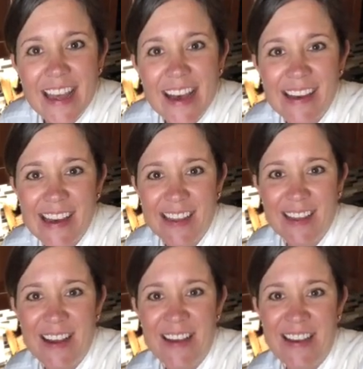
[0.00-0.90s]
Okay.
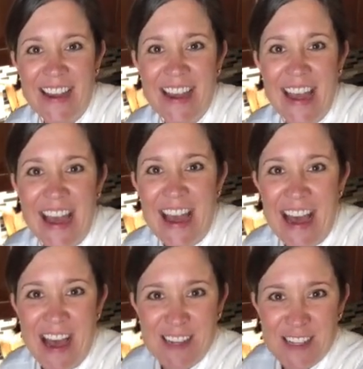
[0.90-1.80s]

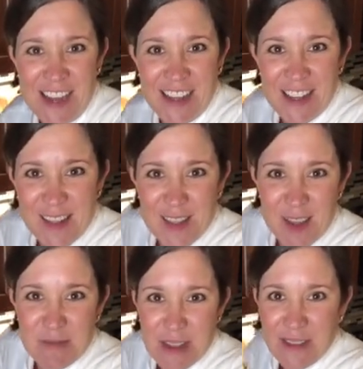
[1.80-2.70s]
Hashtag
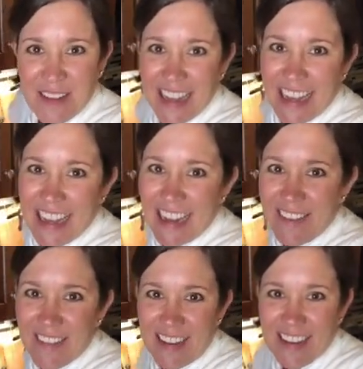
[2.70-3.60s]
thumbnail.
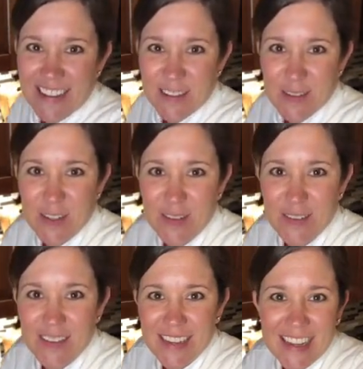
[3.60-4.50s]
Hold on. Look cute.
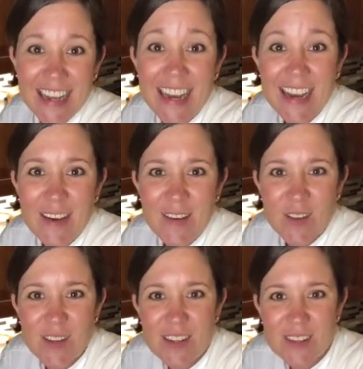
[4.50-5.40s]

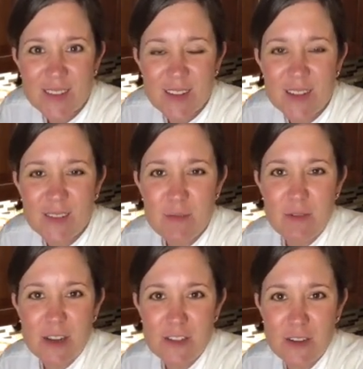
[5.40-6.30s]
Look
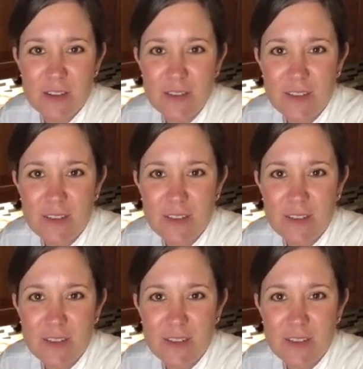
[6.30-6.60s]
professional.